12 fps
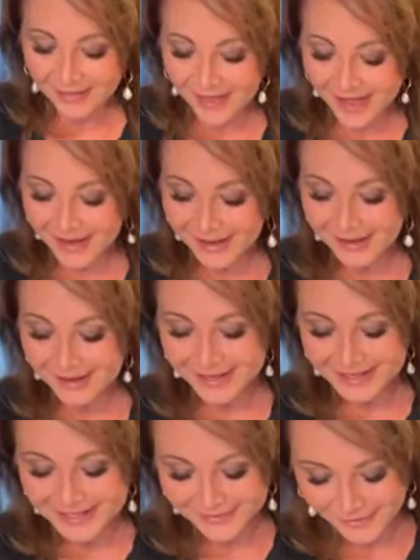And thank
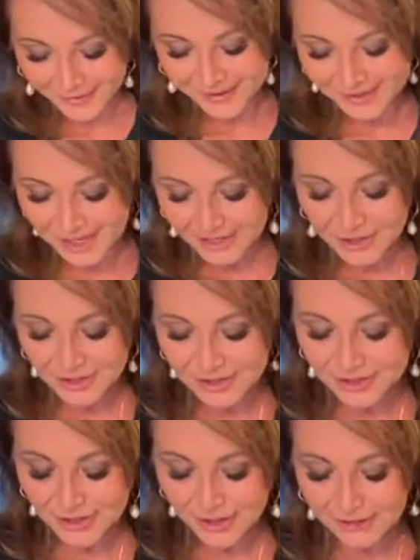goodness for induction
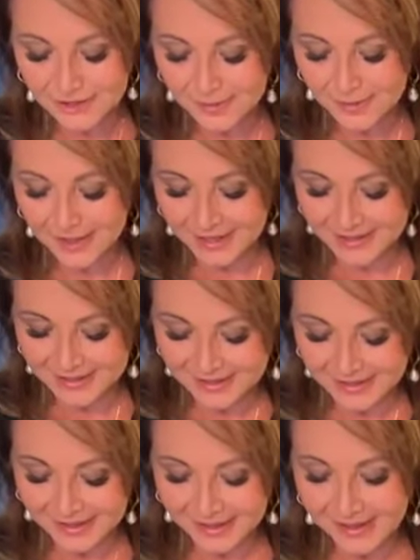stoves
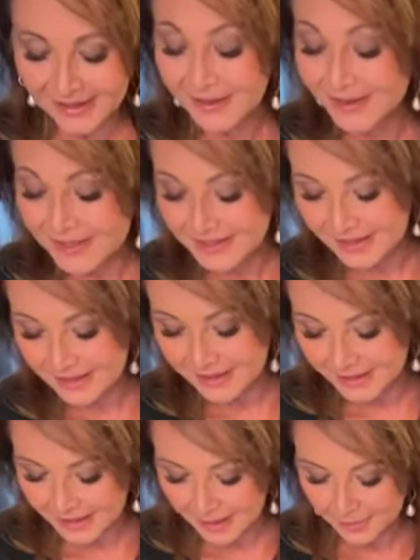because they're easy to
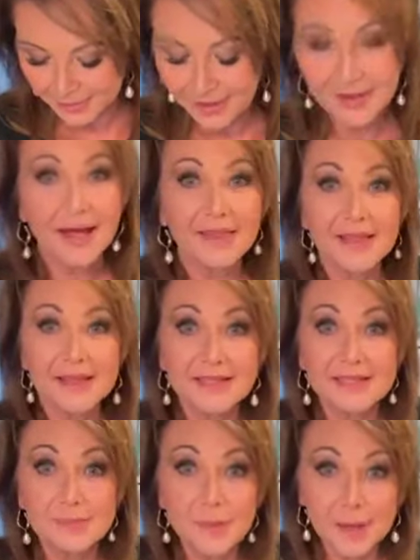clean up. I think
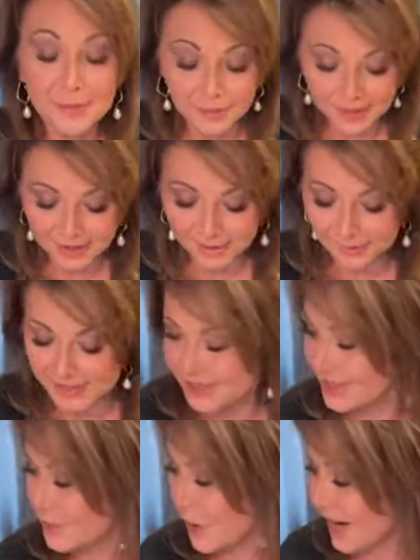this is probably one of the
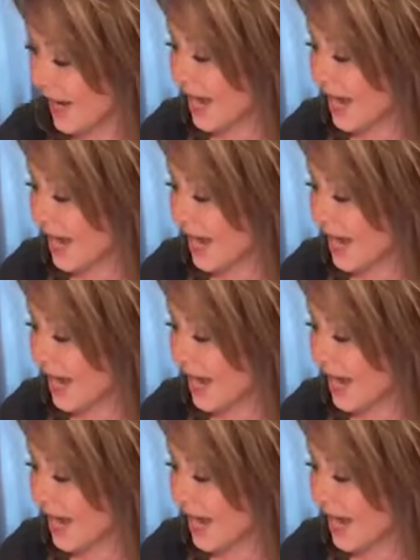reasons